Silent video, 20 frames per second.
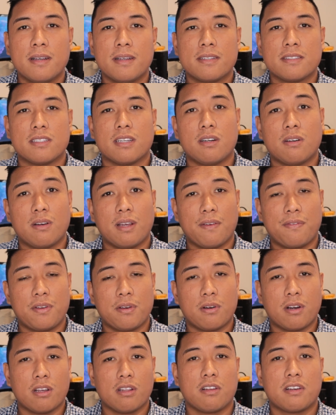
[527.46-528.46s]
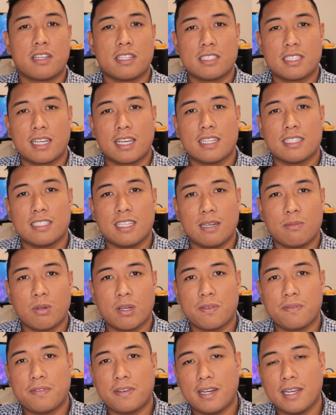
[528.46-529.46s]
So if you are looking to get into
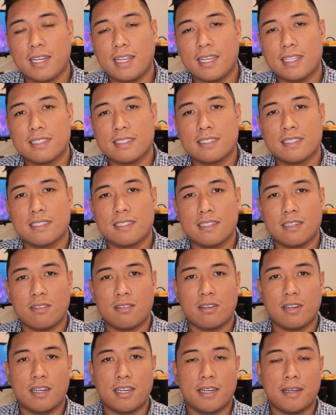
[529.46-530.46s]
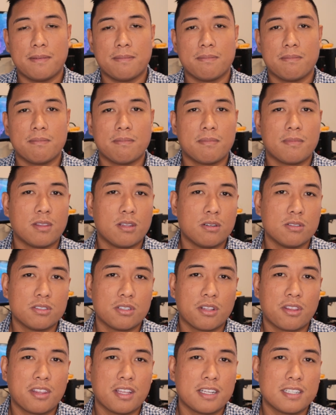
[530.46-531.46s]
M1 Finance, those
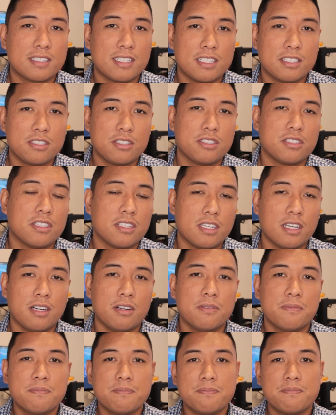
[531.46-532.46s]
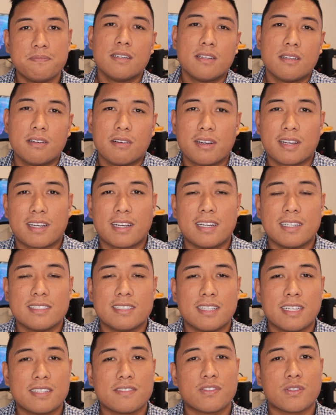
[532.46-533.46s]
are things that you should know. All right, guys,
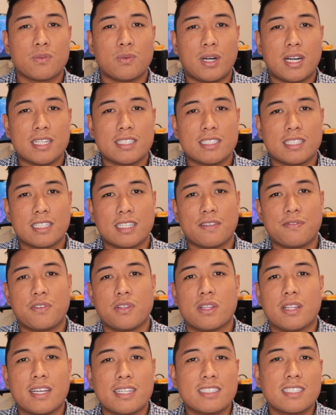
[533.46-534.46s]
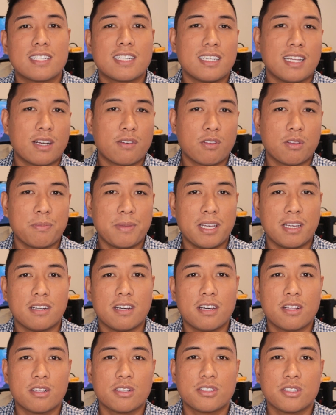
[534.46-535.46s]
thanks for watching. If you'd like to connect with me on
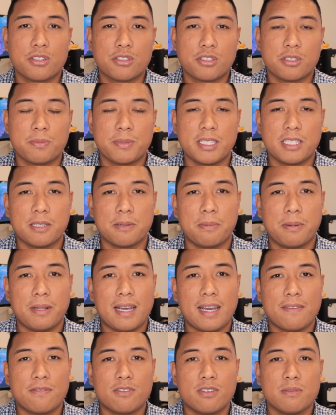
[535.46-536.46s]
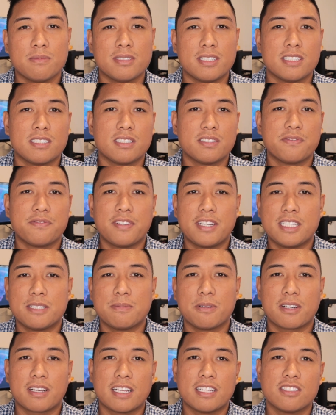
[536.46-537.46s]
other social media platforms such as
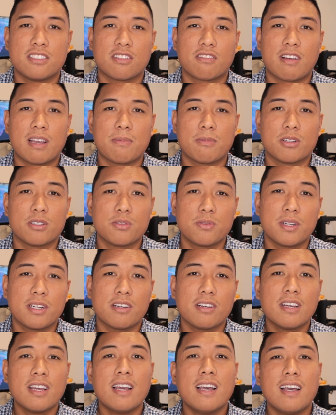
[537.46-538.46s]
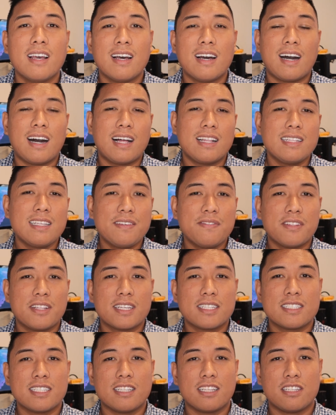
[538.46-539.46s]
Facebook, Instagram, or Twitter, I'll leave
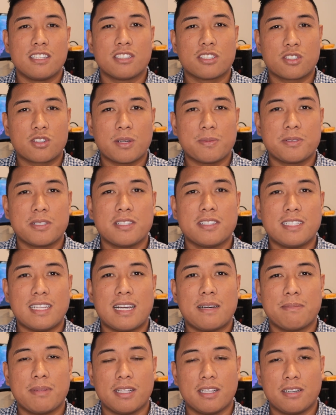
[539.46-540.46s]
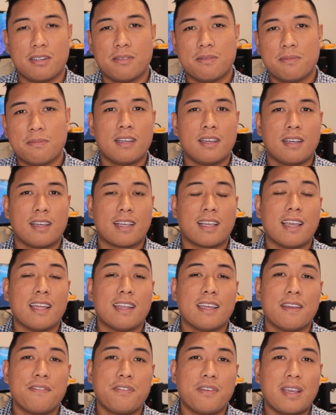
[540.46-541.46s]
links in the description down below.
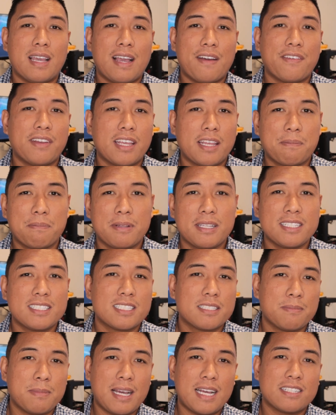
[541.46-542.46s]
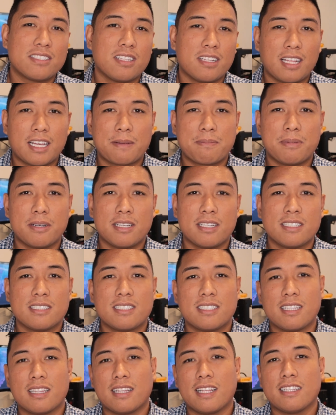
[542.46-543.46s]
Again, if you haven't yet, please smash the like button
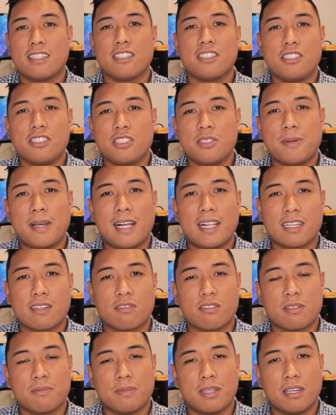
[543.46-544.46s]
to let the YouTube algorithm